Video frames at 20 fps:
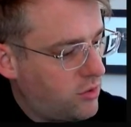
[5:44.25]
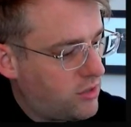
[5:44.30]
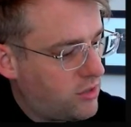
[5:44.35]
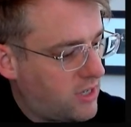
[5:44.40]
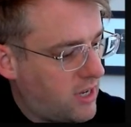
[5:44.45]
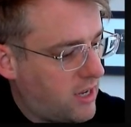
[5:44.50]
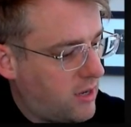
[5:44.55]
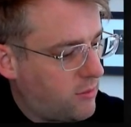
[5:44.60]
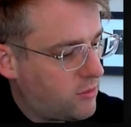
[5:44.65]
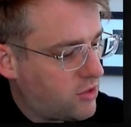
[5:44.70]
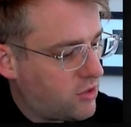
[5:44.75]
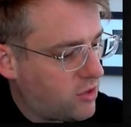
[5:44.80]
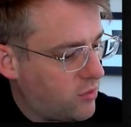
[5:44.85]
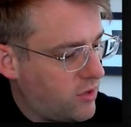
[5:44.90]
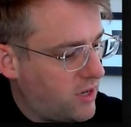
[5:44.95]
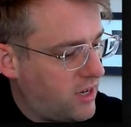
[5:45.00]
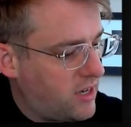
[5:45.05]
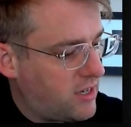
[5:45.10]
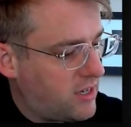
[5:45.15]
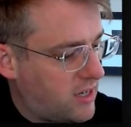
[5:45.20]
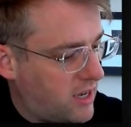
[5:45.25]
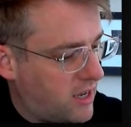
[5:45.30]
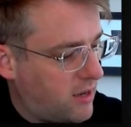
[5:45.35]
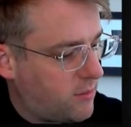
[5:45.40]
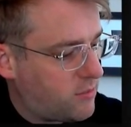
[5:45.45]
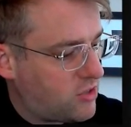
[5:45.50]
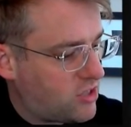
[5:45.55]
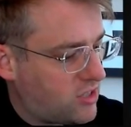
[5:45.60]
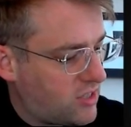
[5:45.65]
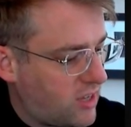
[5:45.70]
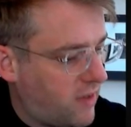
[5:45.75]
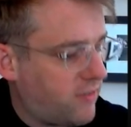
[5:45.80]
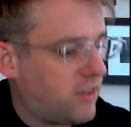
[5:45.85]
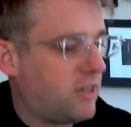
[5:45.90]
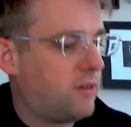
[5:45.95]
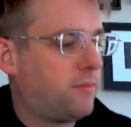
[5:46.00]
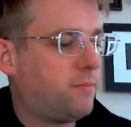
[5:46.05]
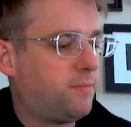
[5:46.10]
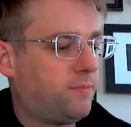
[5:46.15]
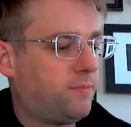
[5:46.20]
times 3 times 7.